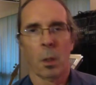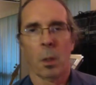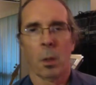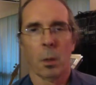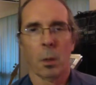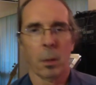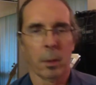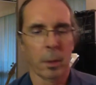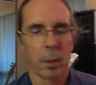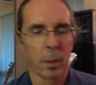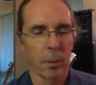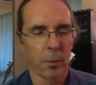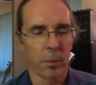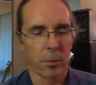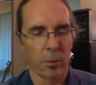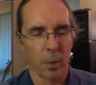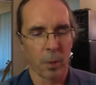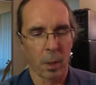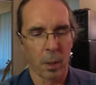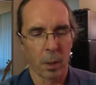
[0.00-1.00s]
On the other
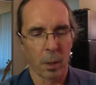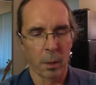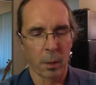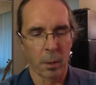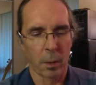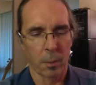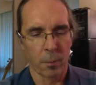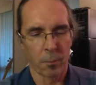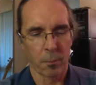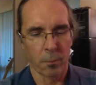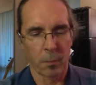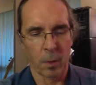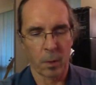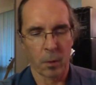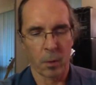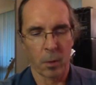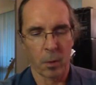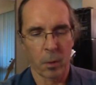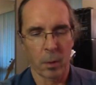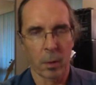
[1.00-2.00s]
side, you
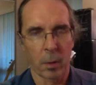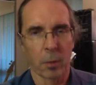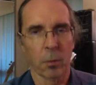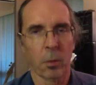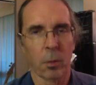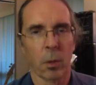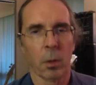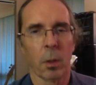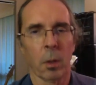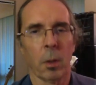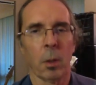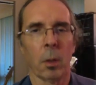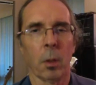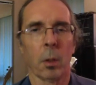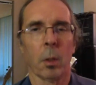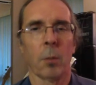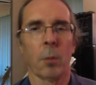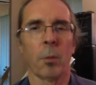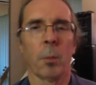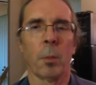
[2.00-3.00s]
go ahead and hook
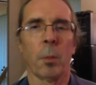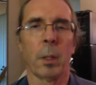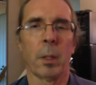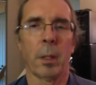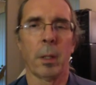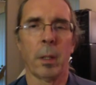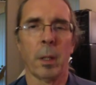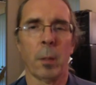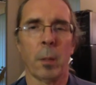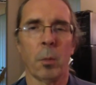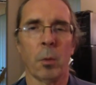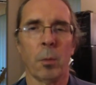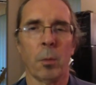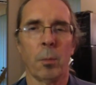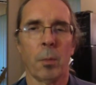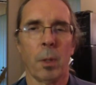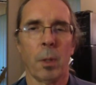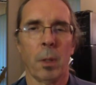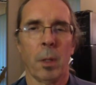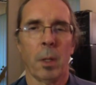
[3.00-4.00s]
up the mic cable,
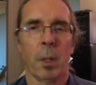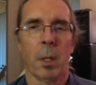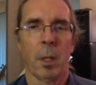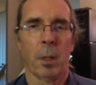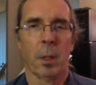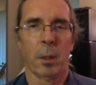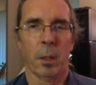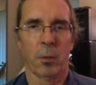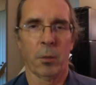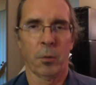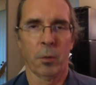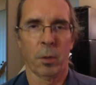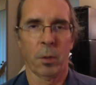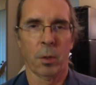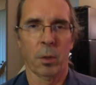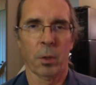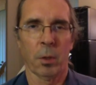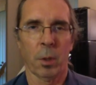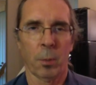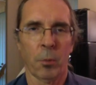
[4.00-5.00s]
and that's going to
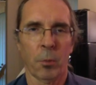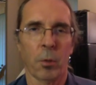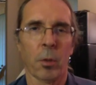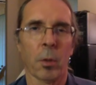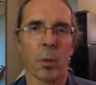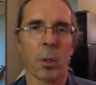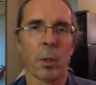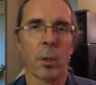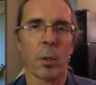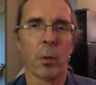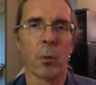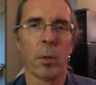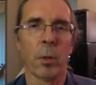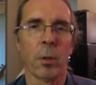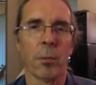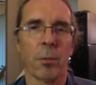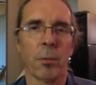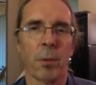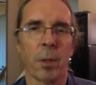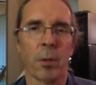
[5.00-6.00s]
hook up to your audio
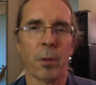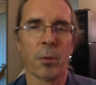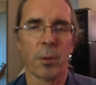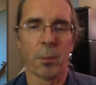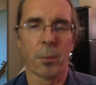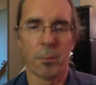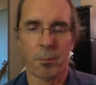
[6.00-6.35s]
interface.